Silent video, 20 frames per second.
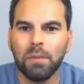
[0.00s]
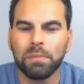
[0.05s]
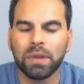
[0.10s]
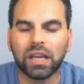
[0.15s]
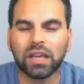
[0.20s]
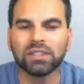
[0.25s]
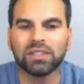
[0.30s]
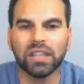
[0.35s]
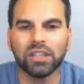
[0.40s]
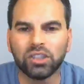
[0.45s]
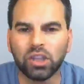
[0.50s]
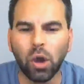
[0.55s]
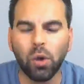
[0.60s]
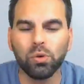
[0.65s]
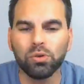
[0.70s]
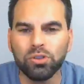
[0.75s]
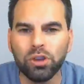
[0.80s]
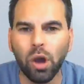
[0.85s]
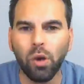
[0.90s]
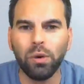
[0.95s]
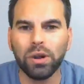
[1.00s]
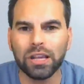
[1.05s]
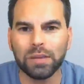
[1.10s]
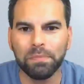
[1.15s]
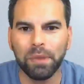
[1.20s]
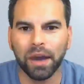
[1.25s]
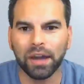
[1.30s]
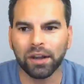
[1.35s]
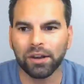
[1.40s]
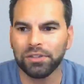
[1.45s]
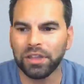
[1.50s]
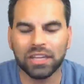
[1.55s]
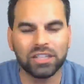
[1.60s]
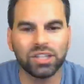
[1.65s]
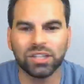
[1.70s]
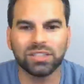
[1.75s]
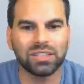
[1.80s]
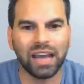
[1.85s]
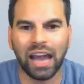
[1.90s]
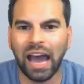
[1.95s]
because they don't know any better. They
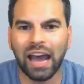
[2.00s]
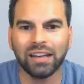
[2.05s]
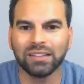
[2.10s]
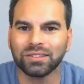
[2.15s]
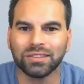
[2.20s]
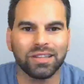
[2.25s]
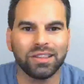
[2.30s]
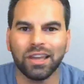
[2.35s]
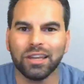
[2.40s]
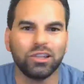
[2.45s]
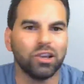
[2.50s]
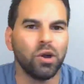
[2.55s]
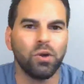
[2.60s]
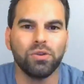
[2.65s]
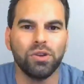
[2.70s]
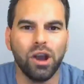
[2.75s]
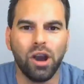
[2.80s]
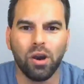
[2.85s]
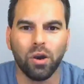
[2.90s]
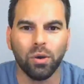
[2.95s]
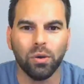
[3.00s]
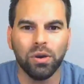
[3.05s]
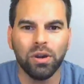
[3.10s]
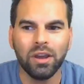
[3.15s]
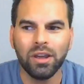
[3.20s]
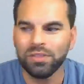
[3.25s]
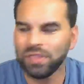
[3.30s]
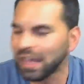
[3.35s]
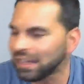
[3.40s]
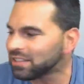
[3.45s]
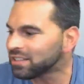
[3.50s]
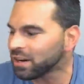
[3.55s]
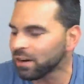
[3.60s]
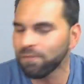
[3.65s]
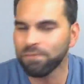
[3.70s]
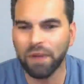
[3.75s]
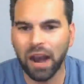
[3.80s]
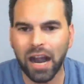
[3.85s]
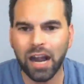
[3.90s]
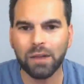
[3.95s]
just, honestly, they don't know. That's their
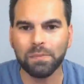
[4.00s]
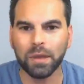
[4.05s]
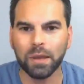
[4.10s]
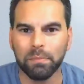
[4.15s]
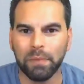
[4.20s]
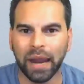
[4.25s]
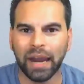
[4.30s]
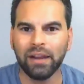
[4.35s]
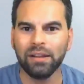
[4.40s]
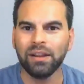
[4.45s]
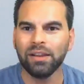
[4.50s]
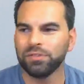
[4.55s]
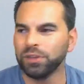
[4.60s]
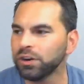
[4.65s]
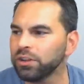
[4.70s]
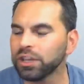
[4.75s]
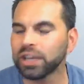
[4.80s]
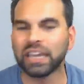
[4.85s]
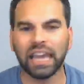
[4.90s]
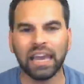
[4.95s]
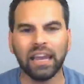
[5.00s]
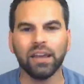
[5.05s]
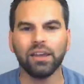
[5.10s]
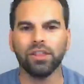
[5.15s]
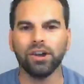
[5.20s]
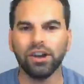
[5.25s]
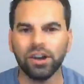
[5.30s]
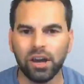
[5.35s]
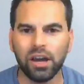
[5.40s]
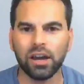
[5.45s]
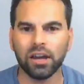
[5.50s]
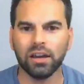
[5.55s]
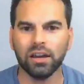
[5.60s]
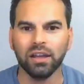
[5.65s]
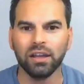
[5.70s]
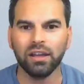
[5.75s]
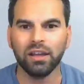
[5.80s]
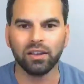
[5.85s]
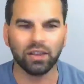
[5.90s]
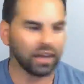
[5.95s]
environment, man. They're the king of the
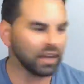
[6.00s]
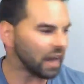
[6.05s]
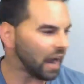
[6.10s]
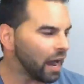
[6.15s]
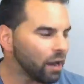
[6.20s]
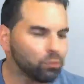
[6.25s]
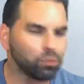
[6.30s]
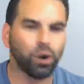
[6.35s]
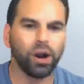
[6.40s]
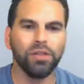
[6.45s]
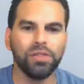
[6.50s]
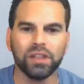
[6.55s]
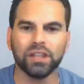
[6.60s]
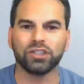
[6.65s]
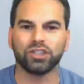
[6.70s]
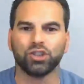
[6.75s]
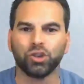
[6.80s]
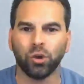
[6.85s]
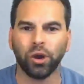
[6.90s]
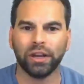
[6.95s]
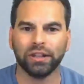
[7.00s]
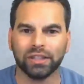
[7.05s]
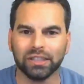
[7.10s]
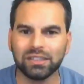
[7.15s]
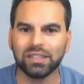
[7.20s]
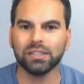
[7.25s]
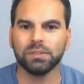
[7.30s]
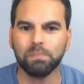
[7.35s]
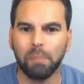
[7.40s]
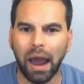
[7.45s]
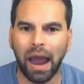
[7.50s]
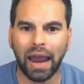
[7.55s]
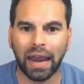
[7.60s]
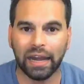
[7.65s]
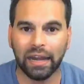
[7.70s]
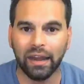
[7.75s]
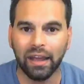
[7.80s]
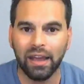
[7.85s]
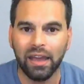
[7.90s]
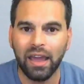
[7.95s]
hood. Like, I run this joint. This is
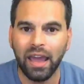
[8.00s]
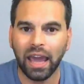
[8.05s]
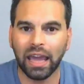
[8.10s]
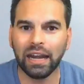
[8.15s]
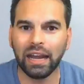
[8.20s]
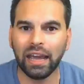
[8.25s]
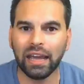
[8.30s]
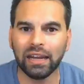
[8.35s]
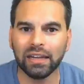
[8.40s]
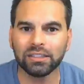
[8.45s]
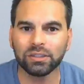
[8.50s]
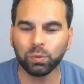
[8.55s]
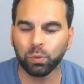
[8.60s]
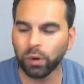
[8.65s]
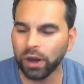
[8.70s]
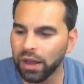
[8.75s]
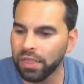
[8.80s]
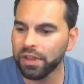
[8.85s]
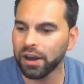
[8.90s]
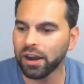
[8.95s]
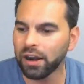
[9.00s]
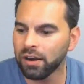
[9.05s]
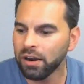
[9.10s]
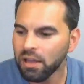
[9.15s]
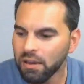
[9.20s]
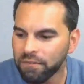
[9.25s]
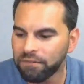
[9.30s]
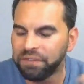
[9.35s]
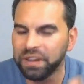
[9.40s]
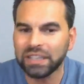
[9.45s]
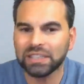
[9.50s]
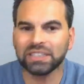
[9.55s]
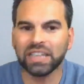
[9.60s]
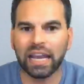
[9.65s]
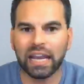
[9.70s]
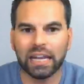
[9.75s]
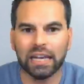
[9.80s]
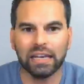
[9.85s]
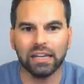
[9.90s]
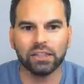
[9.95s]
mine. And it's where they're
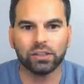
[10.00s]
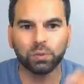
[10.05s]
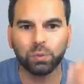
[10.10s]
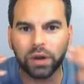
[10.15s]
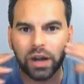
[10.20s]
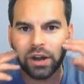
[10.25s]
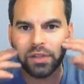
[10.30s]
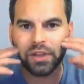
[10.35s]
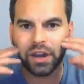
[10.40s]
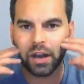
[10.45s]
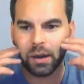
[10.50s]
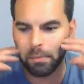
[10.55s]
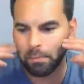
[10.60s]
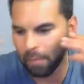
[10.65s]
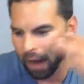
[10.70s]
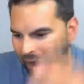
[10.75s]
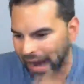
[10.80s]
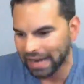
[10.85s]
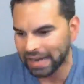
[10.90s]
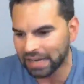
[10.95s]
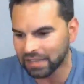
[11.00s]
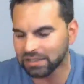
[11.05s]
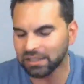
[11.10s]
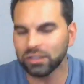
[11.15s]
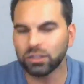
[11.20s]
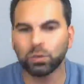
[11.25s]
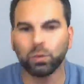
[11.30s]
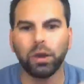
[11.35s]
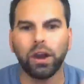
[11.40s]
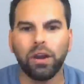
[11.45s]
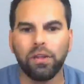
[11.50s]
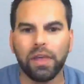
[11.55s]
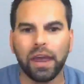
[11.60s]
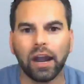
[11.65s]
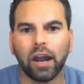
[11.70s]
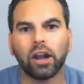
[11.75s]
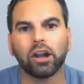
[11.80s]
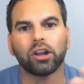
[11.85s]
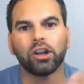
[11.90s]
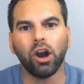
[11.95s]
fixated. It's where their mind is. It's where they
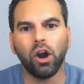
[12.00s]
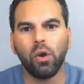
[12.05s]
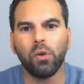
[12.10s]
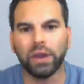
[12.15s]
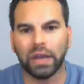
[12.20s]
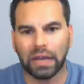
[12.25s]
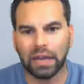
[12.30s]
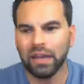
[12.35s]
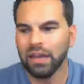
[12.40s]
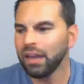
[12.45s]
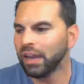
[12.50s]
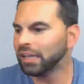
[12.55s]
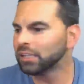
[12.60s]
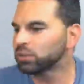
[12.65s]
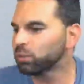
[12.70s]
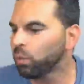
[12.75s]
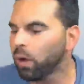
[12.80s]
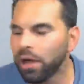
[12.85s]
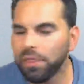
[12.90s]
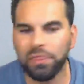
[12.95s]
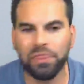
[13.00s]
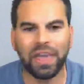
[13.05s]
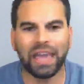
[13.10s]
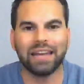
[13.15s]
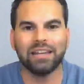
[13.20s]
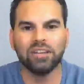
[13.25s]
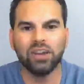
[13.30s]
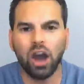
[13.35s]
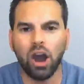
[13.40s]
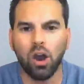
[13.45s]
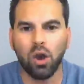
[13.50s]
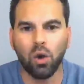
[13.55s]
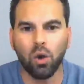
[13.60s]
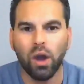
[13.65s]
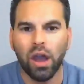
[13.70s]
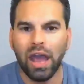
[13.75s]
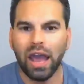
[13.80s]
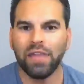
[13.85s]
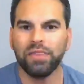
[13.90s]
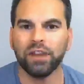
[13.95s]
are going. It's what they
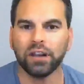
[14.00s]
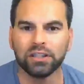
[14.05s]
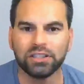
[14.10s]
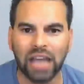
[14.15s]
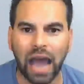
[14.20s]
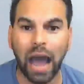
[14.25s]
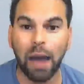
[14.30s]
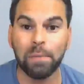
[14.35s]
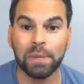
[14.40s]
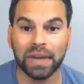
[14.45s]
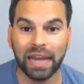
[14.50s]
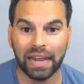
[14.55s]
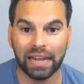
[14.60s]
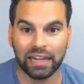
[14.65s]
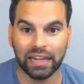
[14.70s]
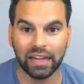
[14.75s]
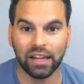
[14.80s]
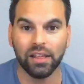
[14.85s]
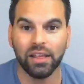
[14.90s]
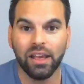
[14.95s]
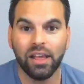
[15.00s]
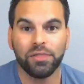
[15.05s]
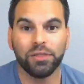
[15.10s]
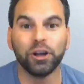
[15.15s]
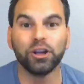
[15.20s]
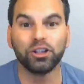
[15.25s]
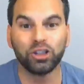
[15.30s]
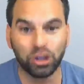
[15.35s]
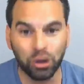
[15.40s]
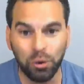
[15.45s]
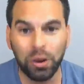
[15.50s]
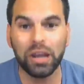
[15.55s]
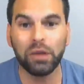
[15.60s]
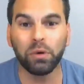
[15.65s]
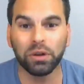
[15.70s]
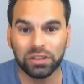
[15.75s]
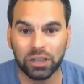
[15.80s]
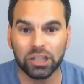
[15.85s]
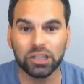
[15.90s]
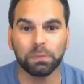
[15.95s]
know. And they're dominating it. They're doing
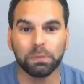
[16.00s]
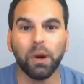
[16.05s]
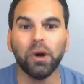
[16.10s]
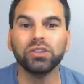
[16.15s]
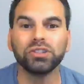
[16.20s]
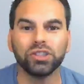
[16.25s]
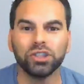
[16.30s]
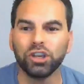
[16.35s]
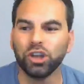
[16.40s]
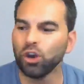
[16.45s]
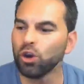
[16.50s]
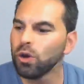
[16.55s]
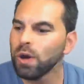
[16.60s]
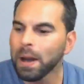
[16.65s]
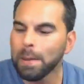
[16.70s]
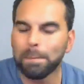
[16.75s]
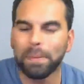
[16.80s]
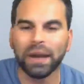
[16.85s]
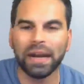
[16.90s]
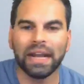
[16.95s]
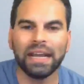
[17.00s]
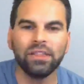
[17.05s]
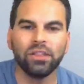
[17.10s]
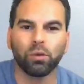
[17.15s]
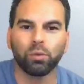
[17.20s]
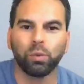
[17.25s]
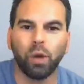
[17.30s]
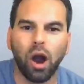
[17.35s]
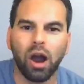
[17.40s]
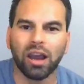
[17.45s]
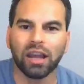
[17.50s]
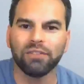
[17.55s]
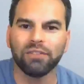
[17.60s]
what they're supposed to do, but in the wrong